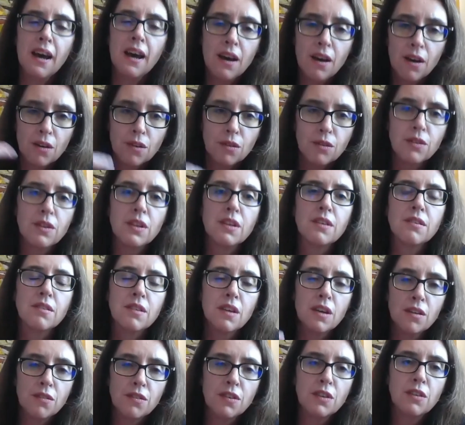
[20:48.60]
out the
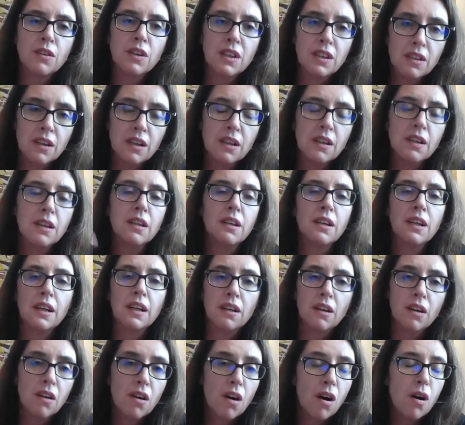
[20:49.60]
serve and return in
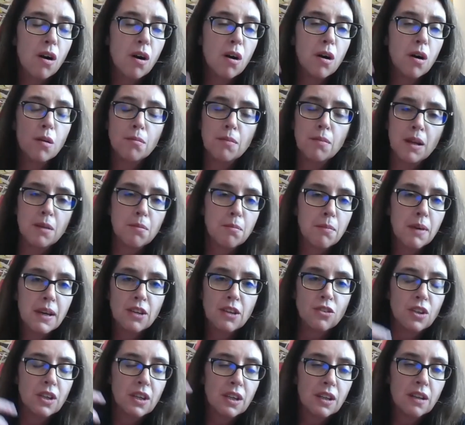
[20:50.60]
a calm and
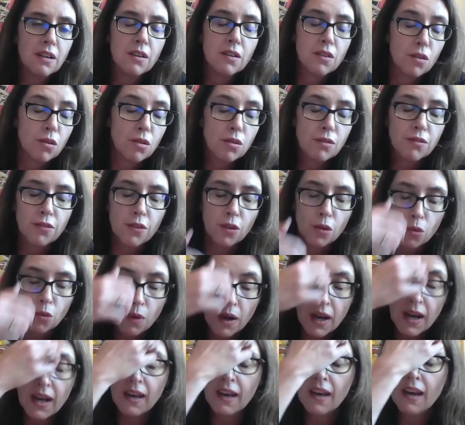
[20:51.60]
measured, thoughtful
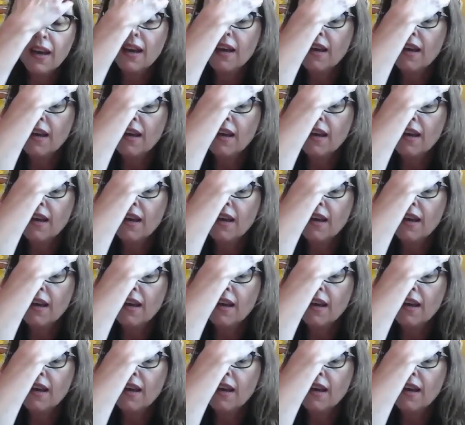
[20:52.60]
way.